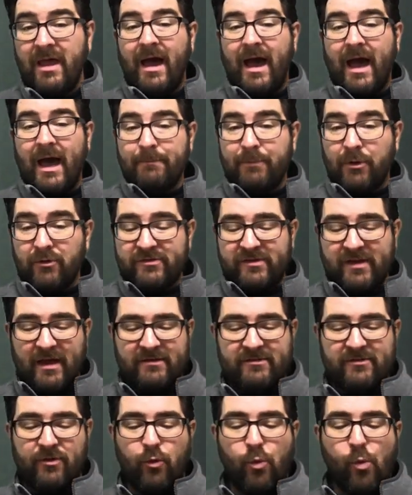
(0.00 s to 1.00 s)
on both sides
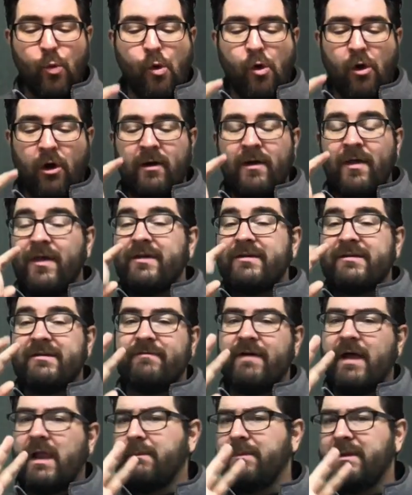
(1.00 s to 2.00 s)
of the war
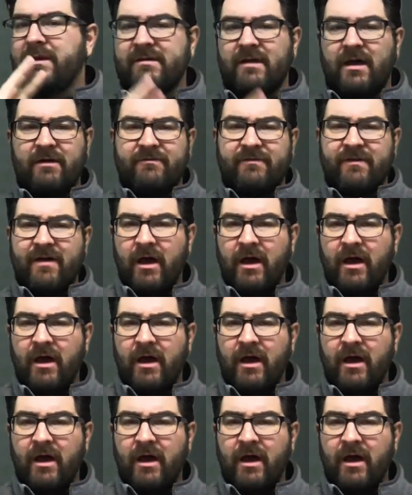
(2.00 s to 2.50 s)
development of,